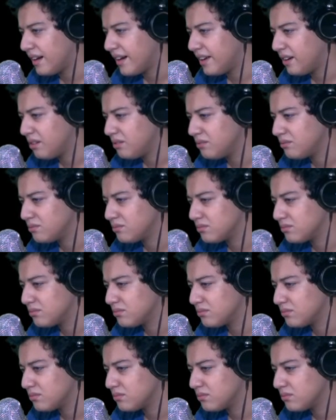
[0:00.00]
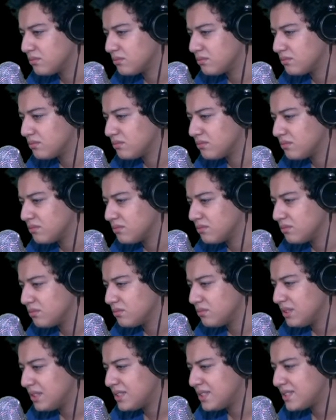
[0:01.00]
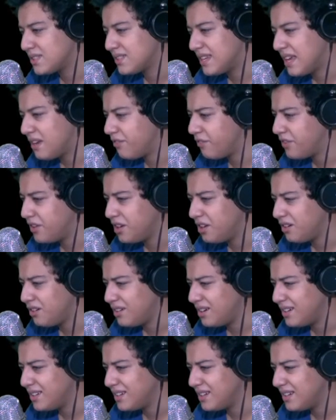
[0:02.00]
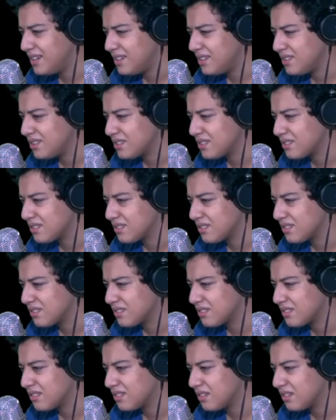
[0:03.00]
don't. Let's save here, I guess.